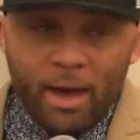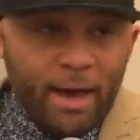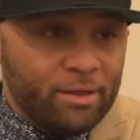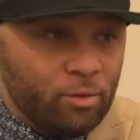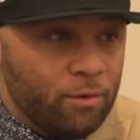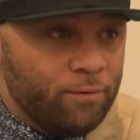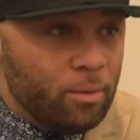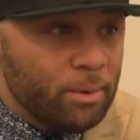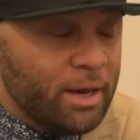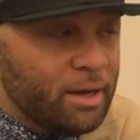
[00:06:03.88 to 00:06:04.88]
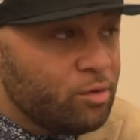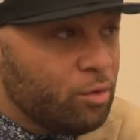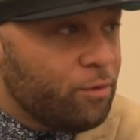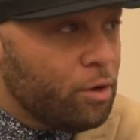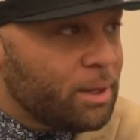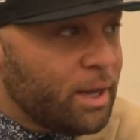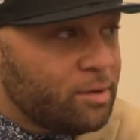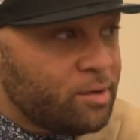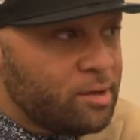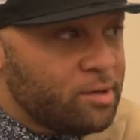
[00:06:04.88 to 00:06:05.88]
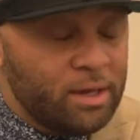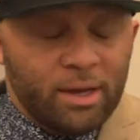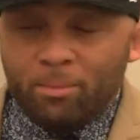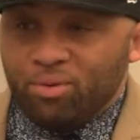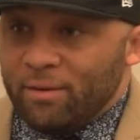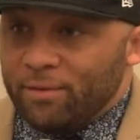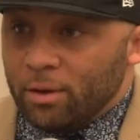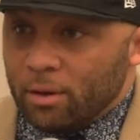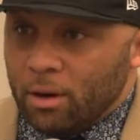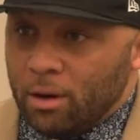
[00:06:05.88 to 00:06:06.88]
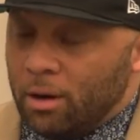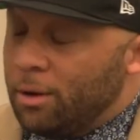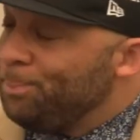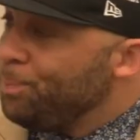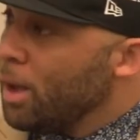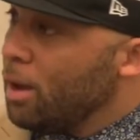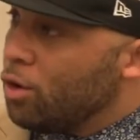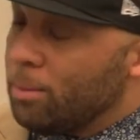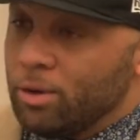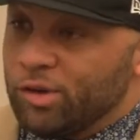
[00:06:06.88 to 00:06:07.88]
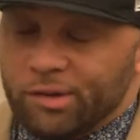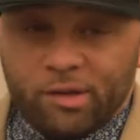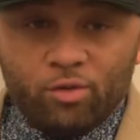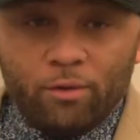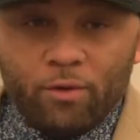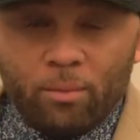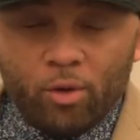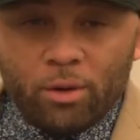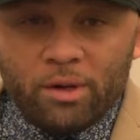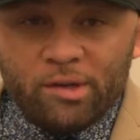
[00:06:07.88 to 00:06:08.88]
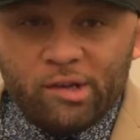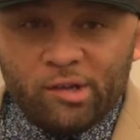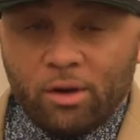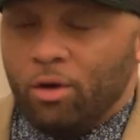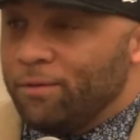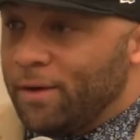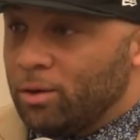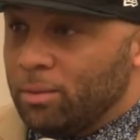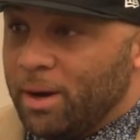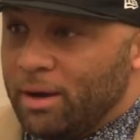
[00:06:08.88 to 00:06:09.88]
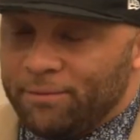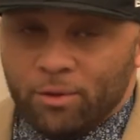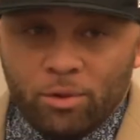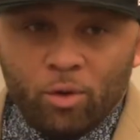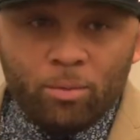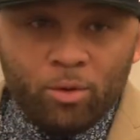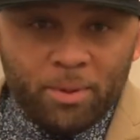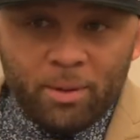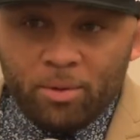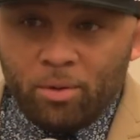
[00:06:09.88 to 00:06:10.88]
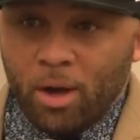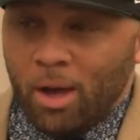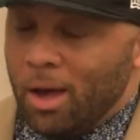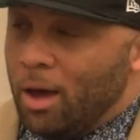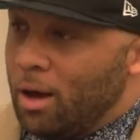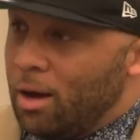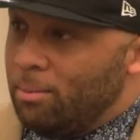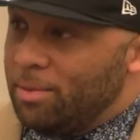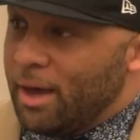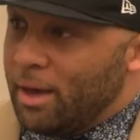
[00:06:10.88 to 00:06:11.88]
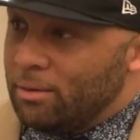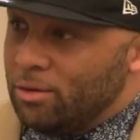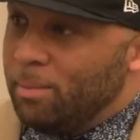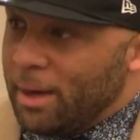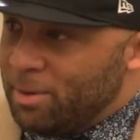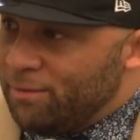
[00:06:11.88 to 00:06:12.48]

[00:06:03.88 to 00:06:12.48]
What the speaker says: at the Reform Alliance. Reform Alliance is a nonprofit criminal justice reform organization co-founded by a few notable people that you might be